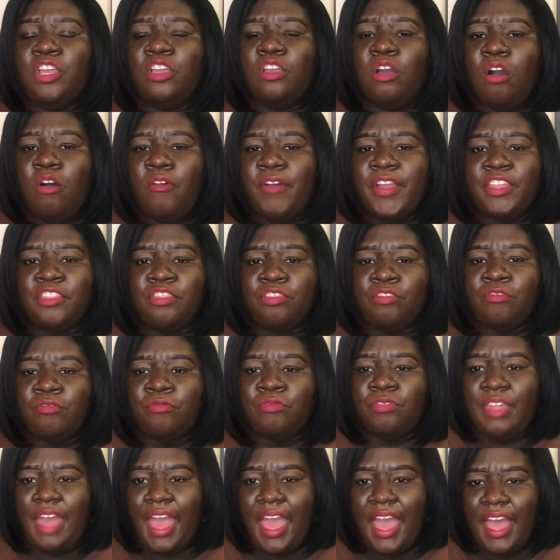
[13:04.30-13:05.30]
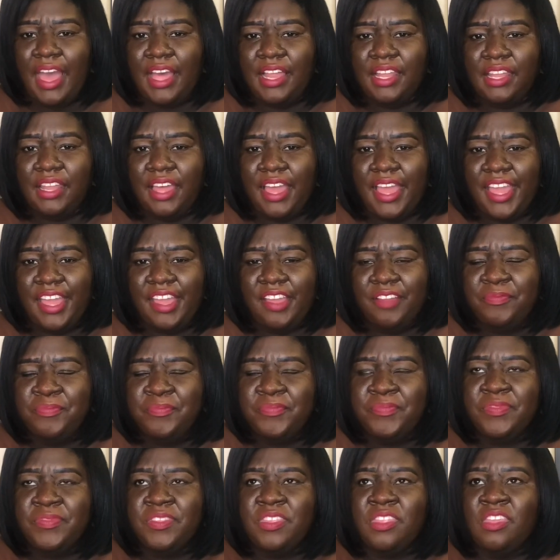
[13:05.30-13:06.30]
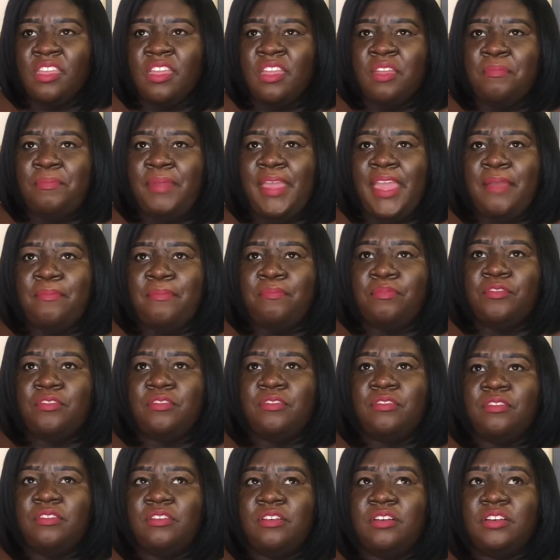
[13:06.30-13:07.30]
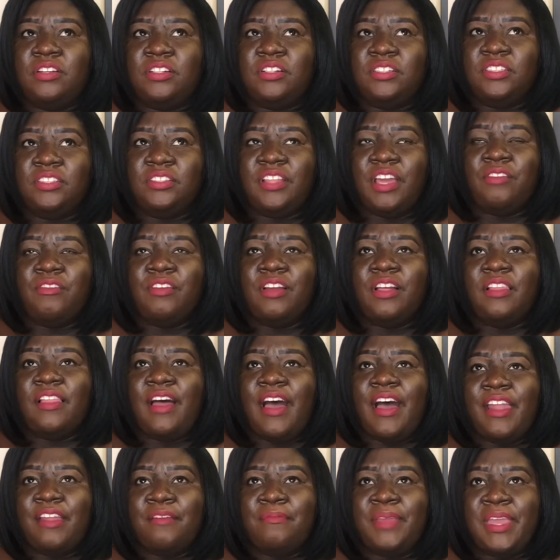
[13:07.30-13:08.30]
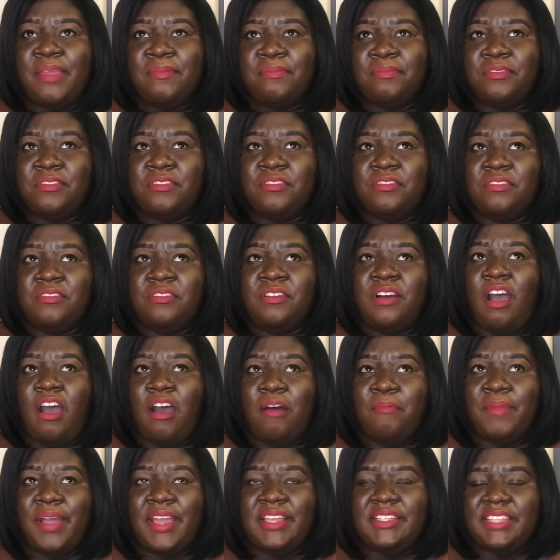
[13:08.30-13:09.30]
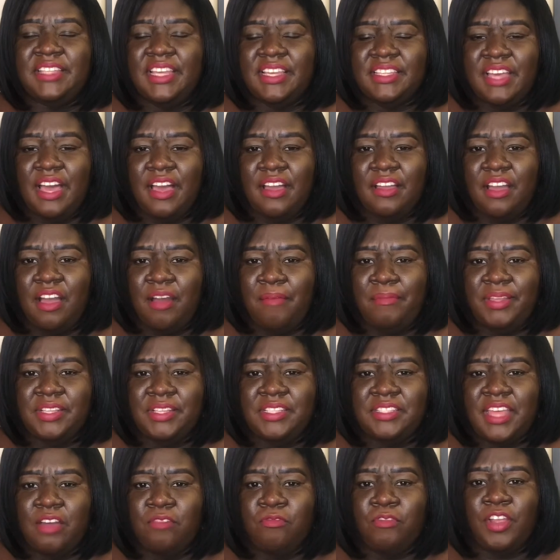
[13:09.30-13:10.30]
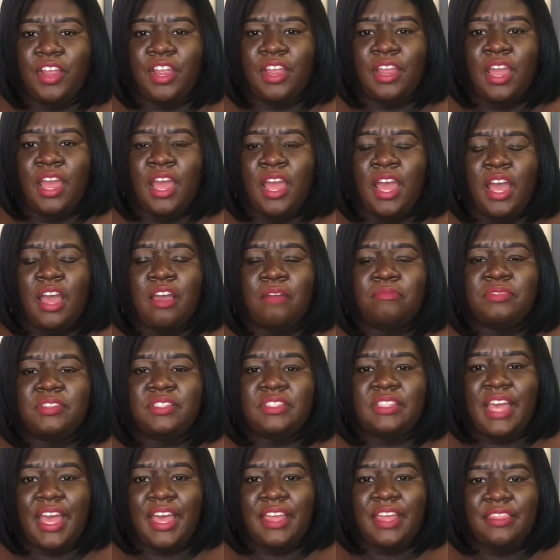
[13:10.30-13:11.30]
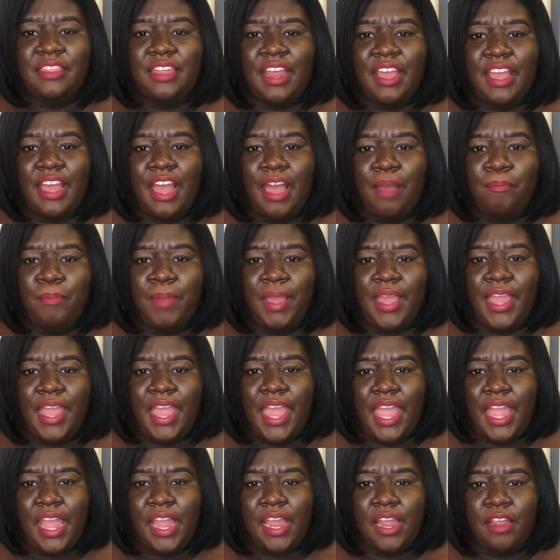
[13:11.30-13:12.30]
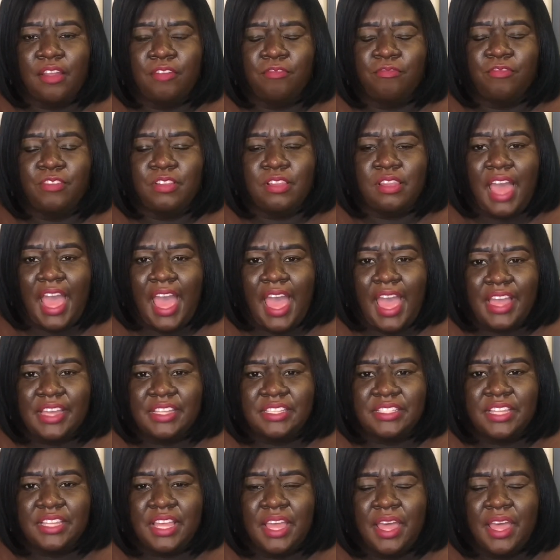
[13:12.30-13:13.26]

going through that, like, people there were a lot of people on my TikTok comments that were upset that I got my hair relaxed,